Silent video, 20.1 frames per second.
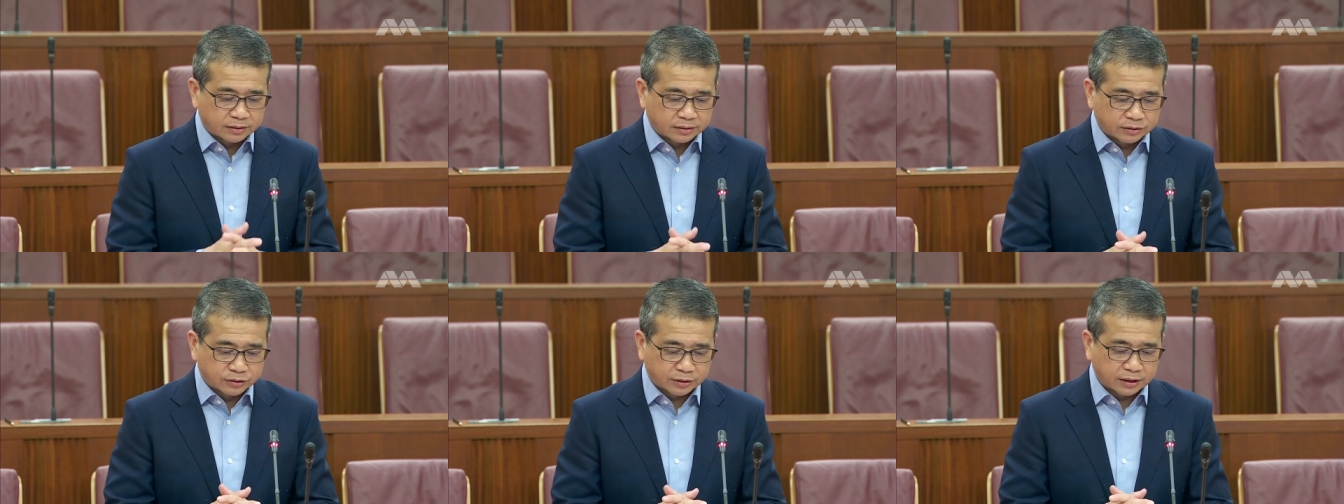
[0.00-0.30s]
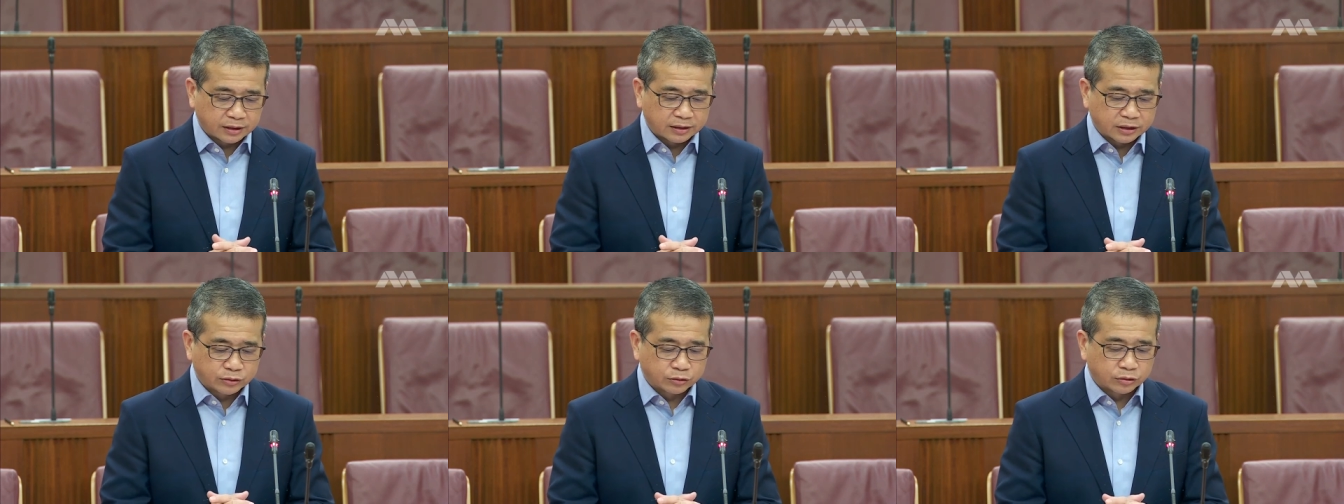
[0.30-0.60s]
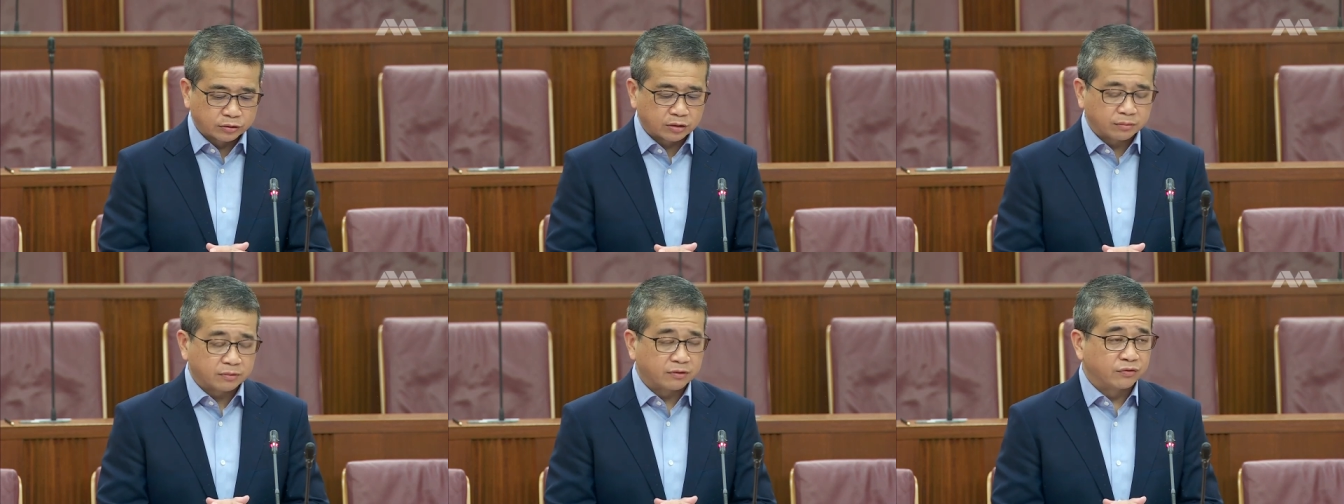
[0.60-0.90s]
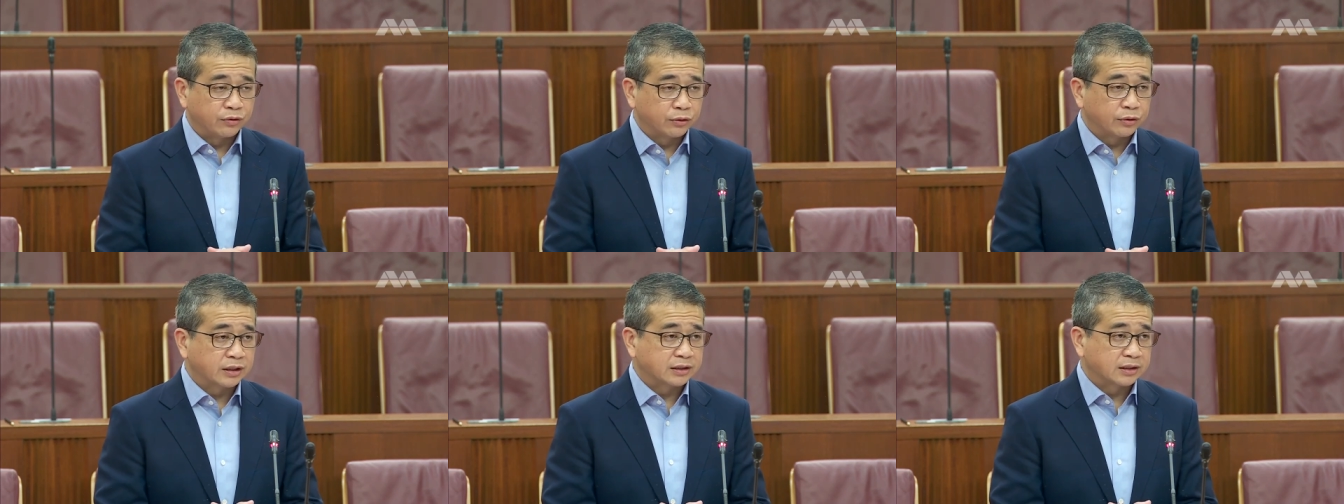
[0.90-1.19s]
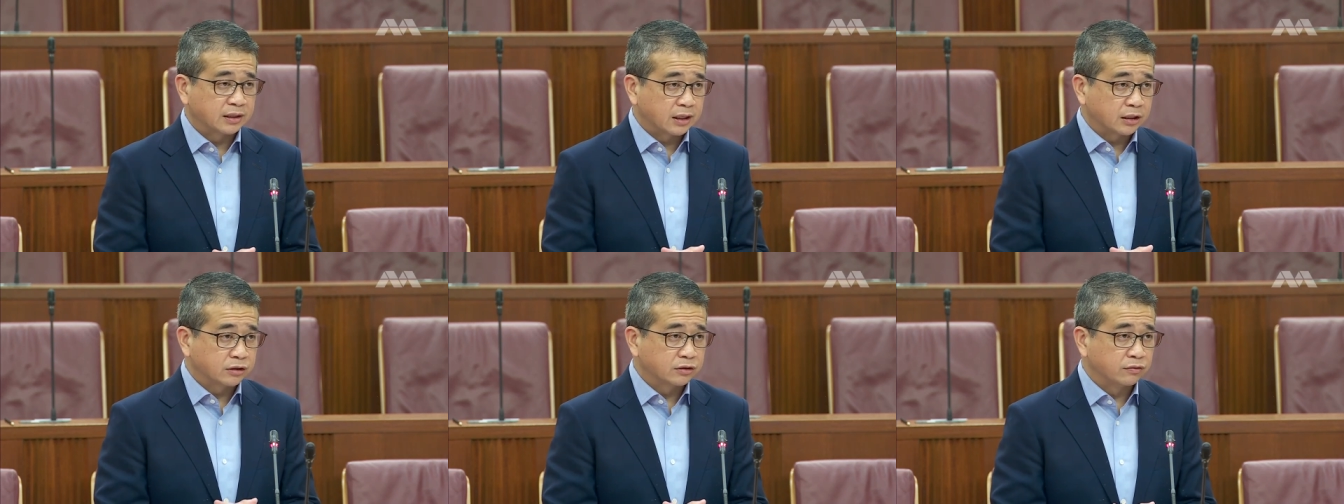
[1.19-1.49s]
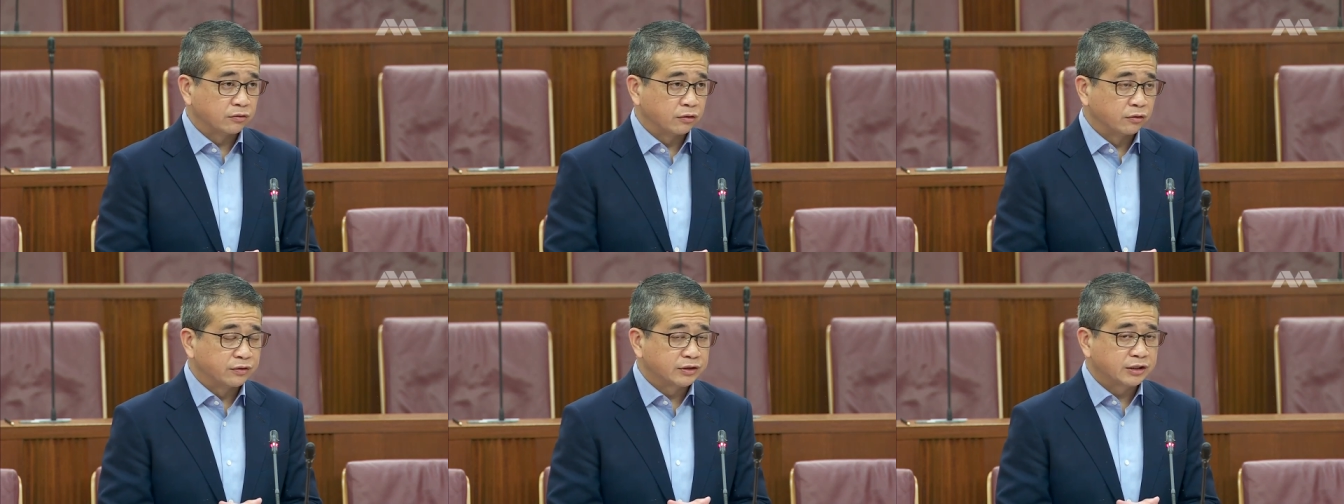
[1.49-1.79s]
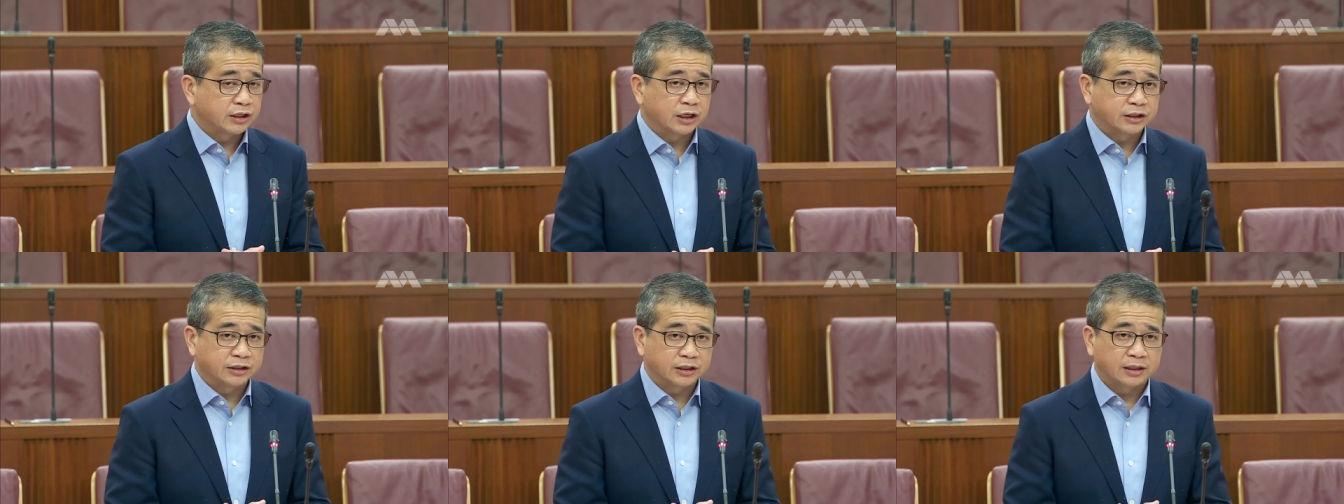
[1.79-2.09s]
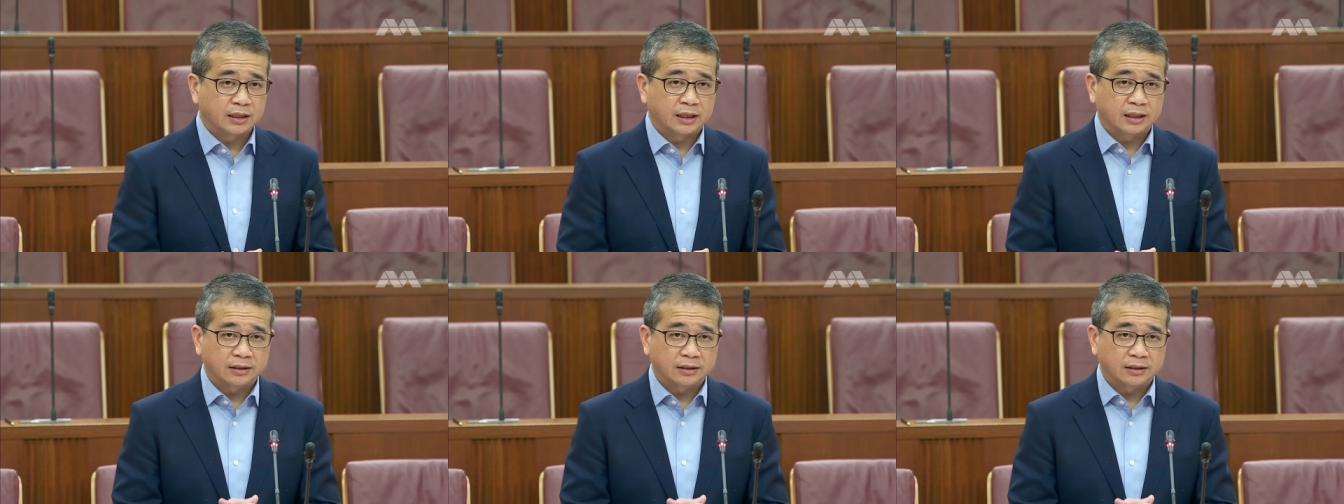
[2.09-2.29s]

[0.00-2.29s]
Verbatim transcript: so that this would not be viewed as a case of overcharging.